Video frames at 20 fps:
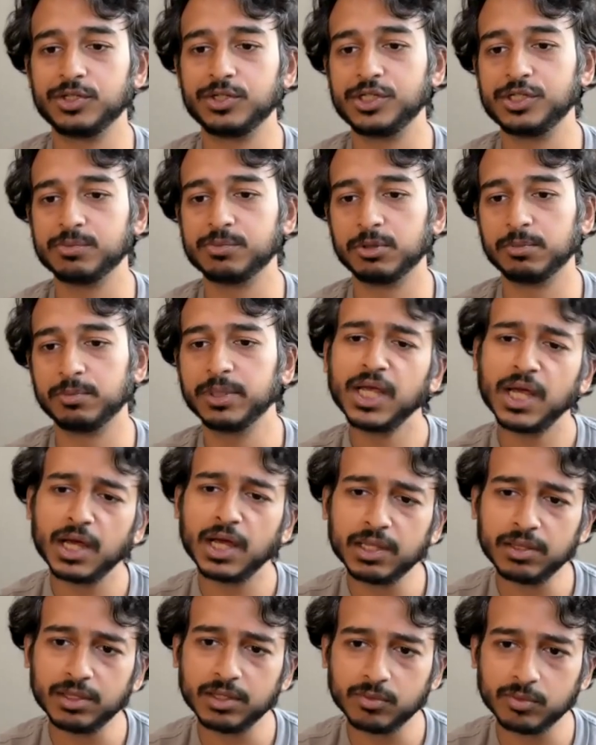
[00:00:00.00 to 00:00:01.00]
Teachable, but yeah,
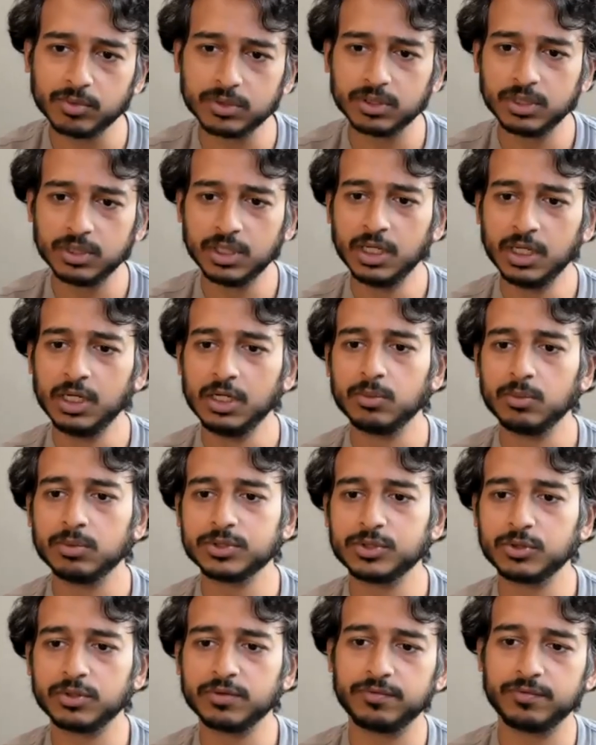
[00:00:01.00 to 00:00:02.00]
I think we'll
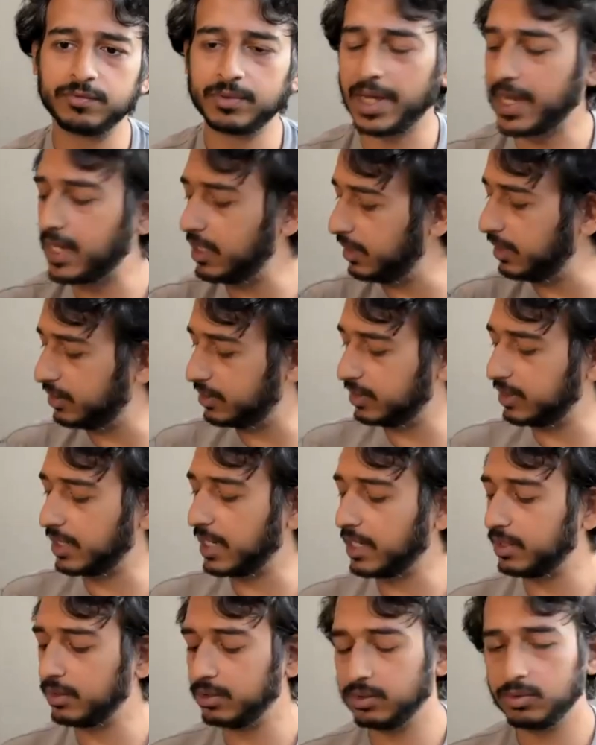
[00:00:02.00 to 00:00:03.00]
sort of head into
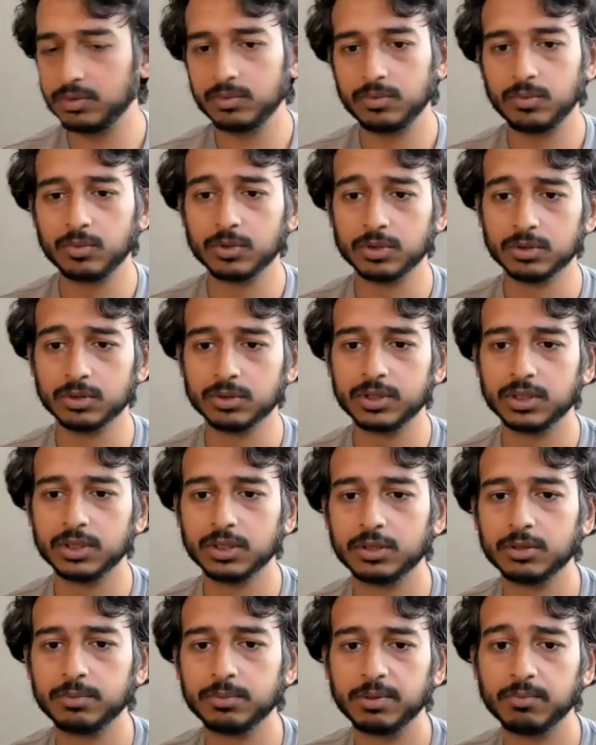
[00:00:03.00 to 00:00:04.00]
that world a
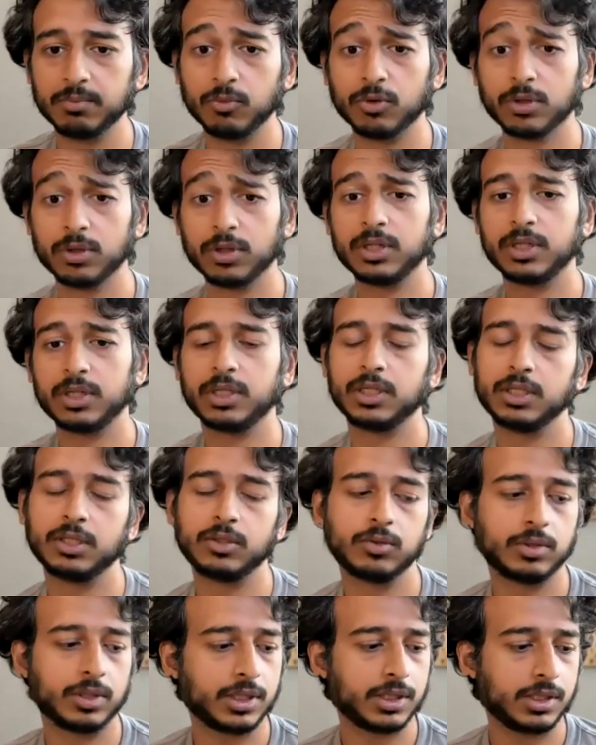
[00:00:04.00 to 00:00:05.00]
little bit
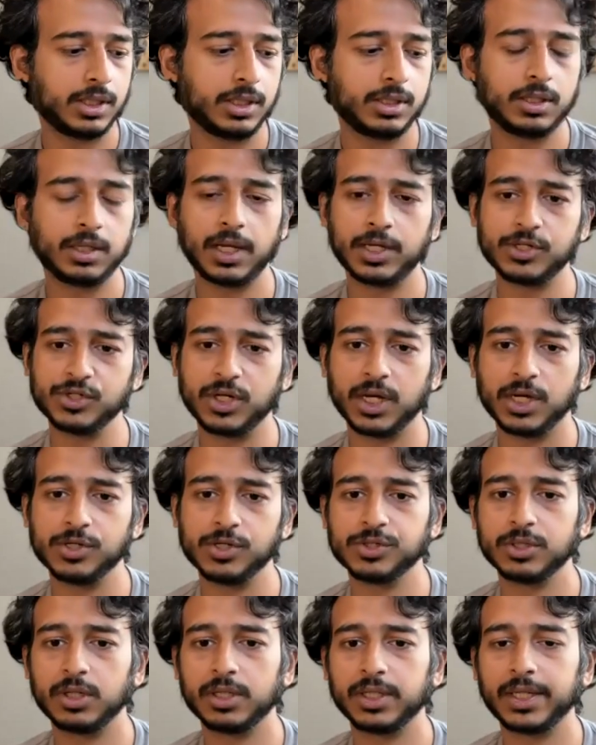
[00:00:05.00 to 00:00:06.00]
more in
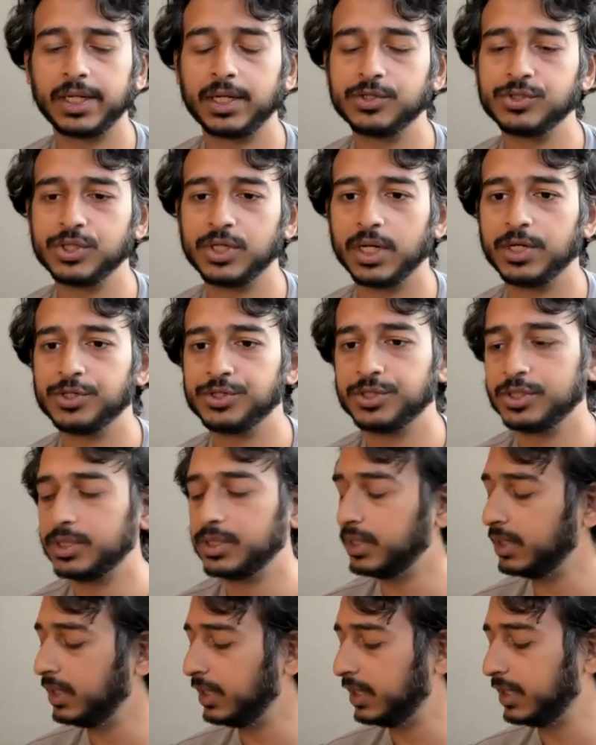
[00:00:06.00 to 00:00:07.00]
education, online
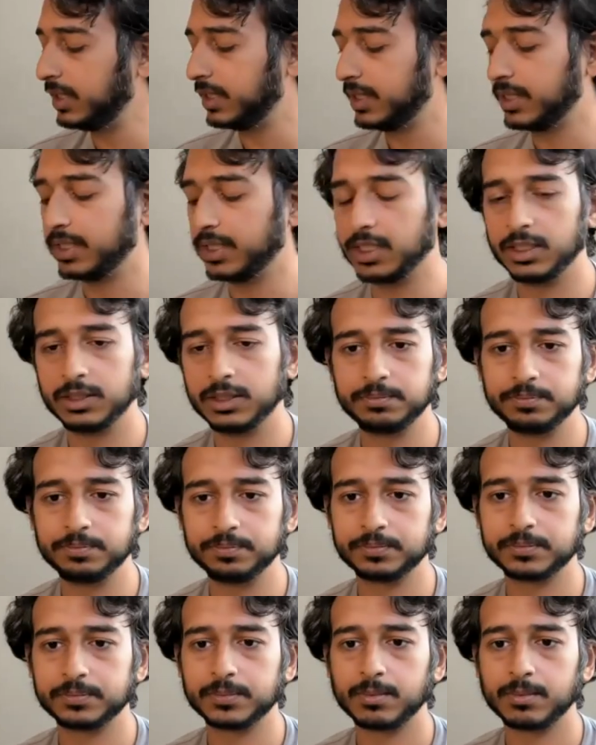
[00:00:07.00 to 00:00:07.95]
education. But